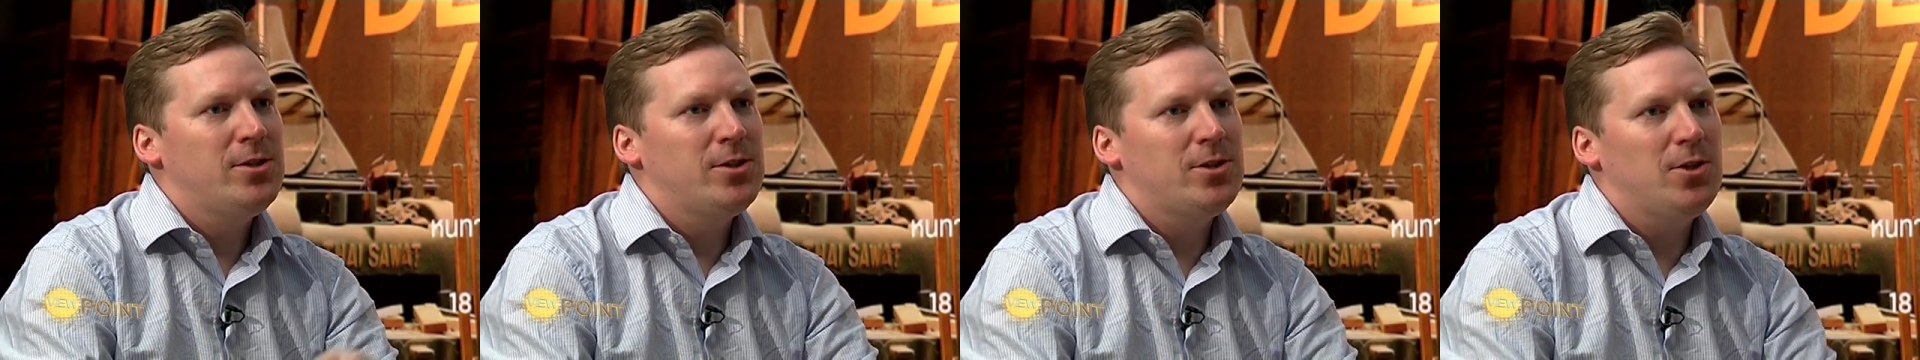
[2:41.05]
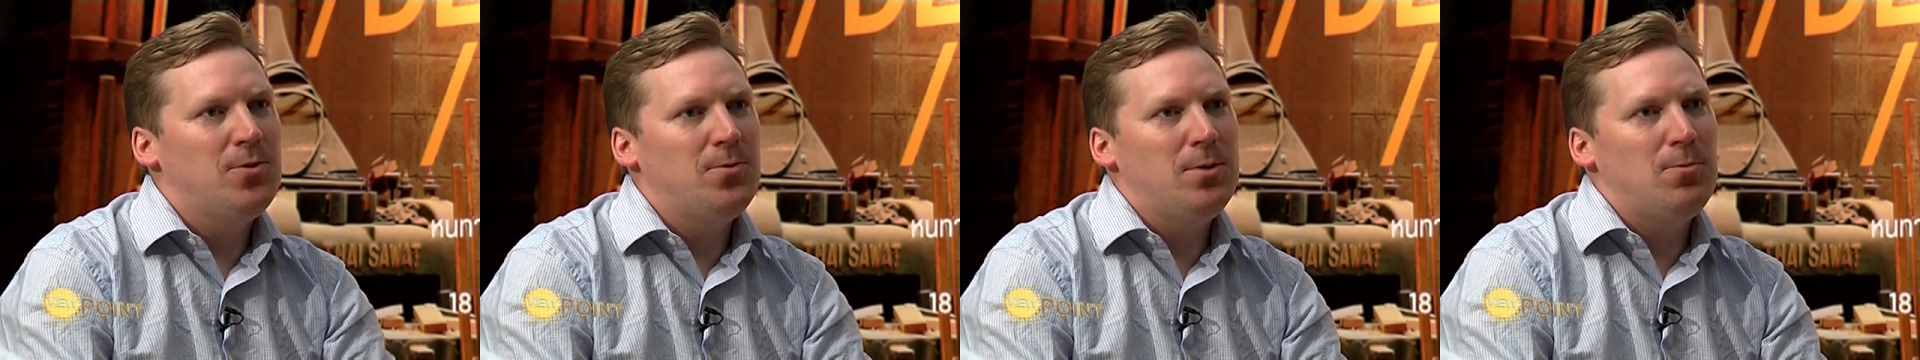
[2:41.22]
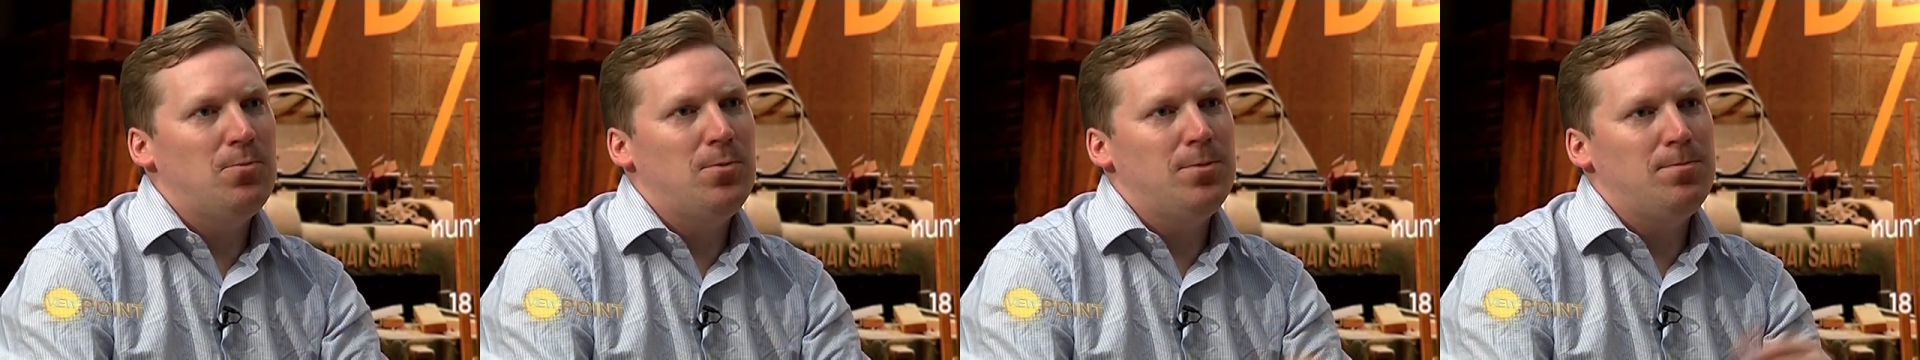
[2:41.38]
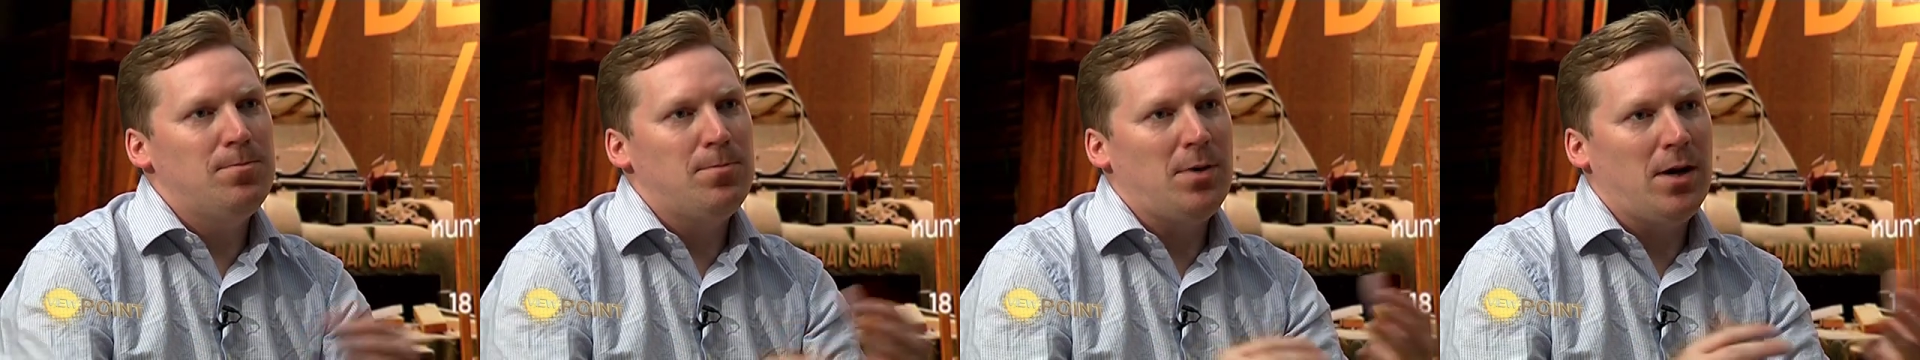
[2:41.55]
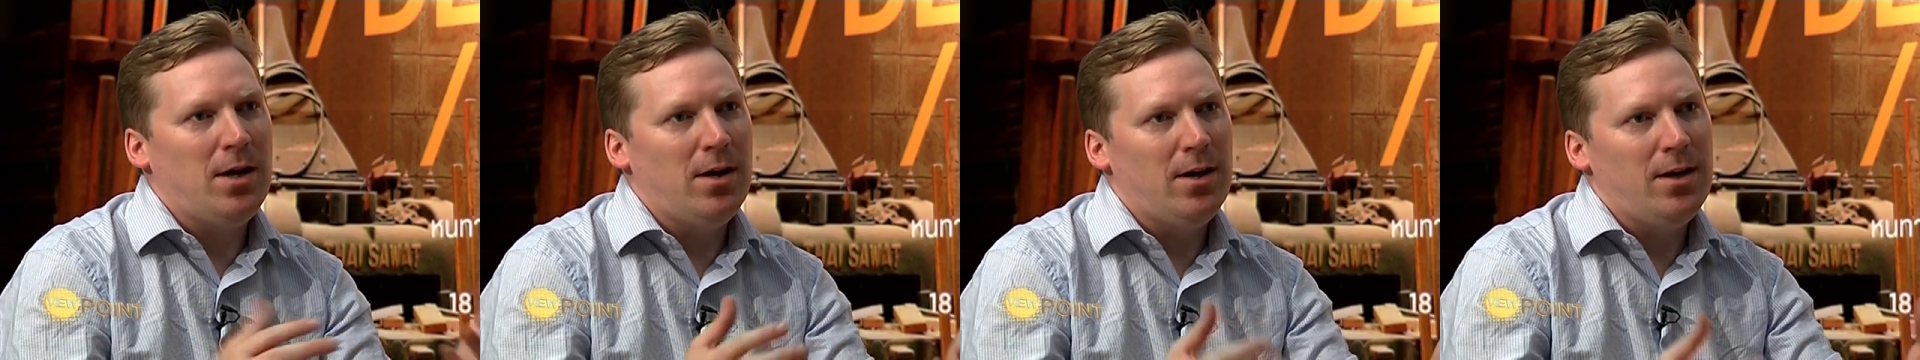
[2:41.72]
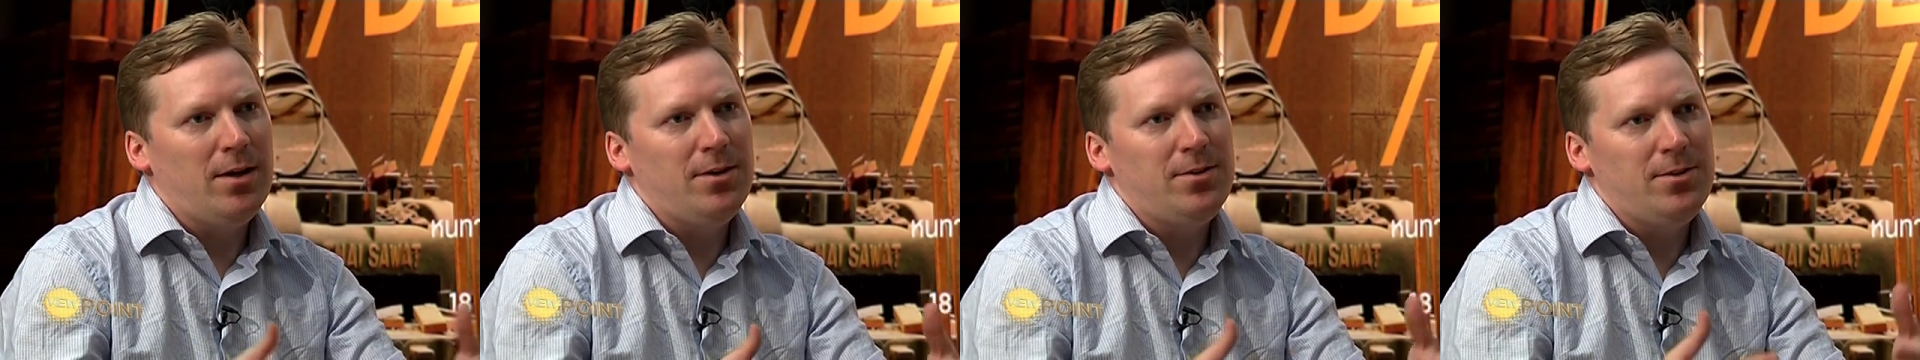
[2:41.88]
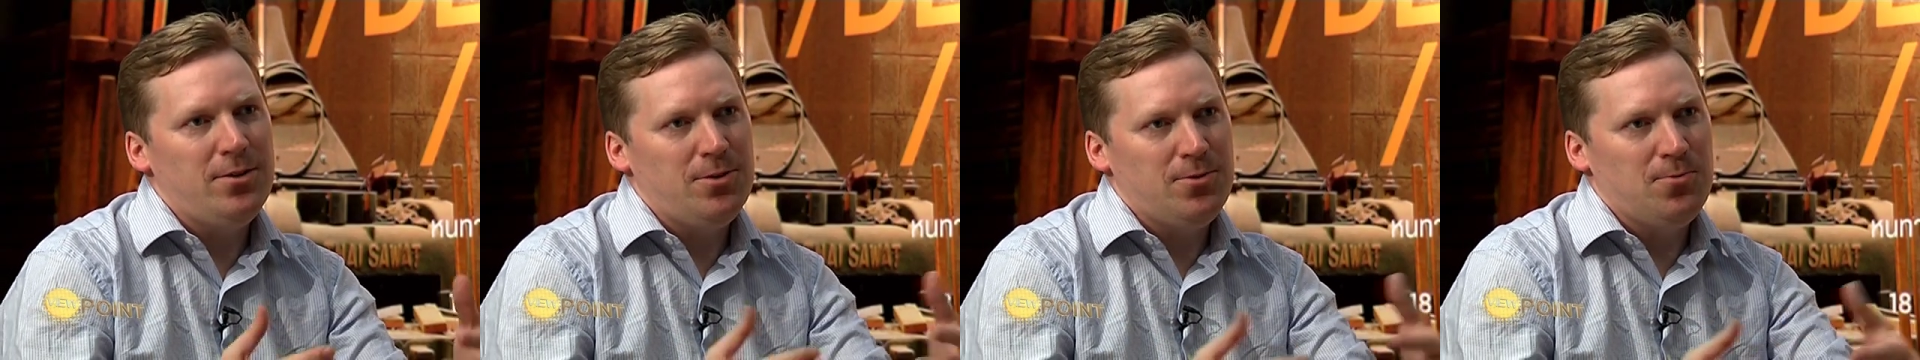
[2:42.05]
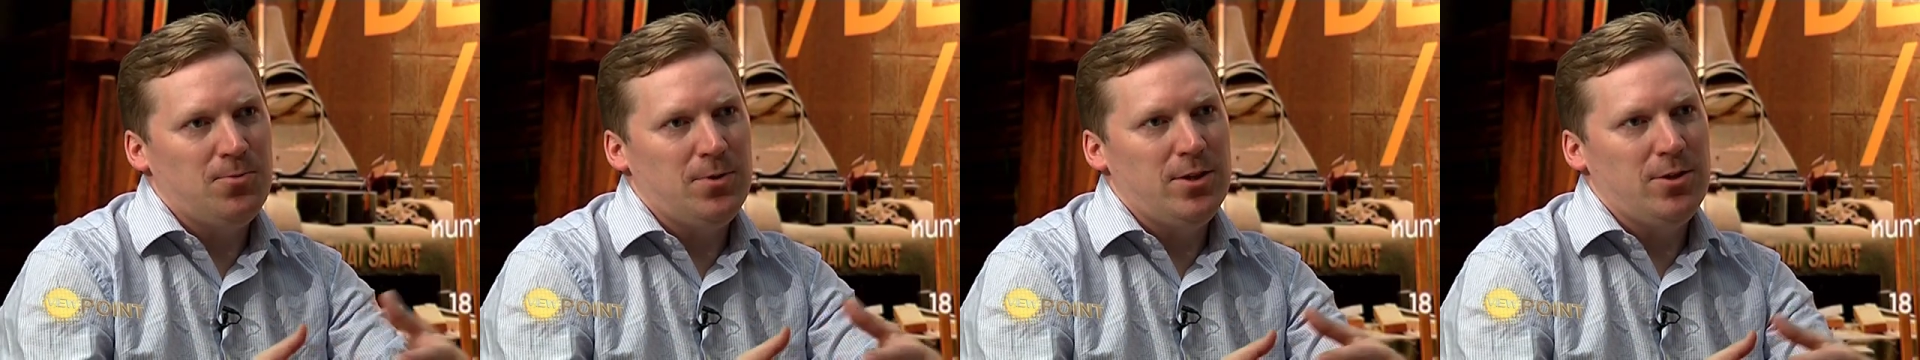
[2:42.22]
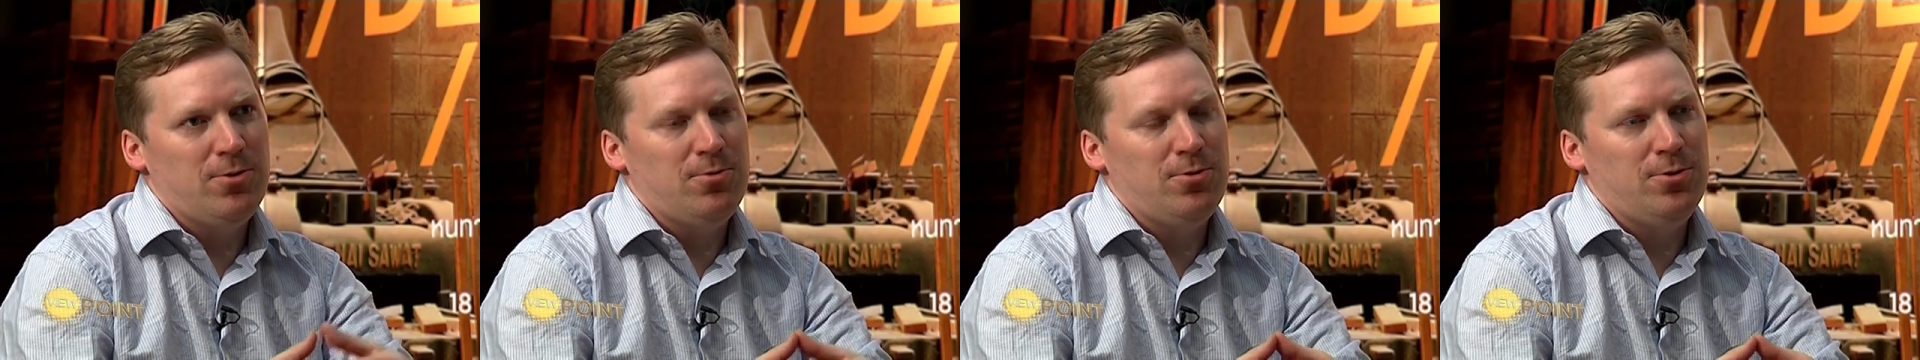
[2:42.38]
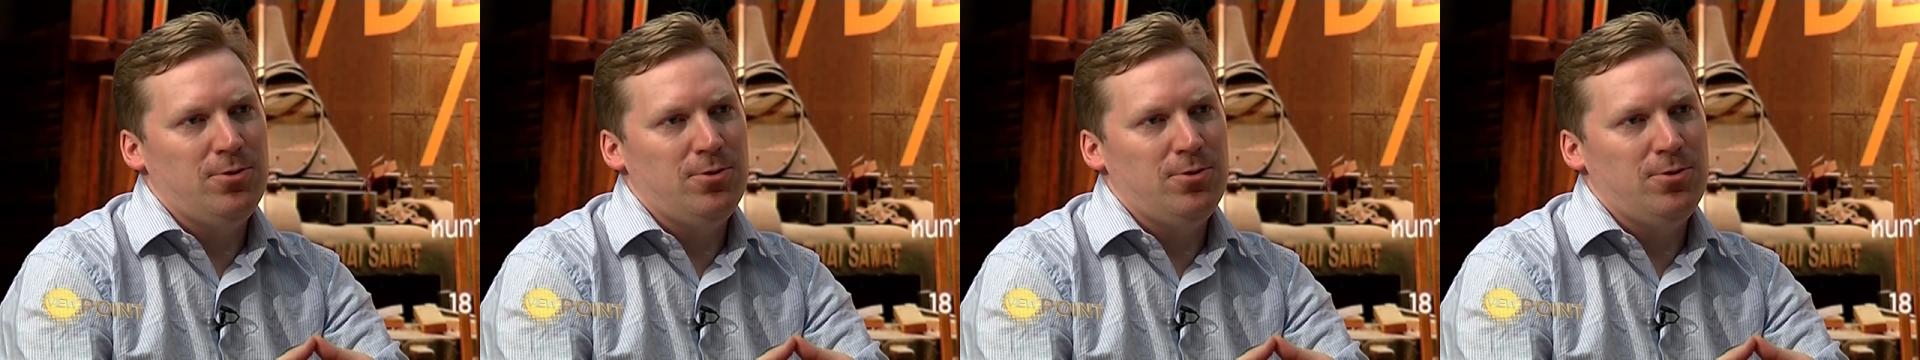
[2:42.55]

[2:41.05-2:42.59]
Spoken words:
So we're partnered with a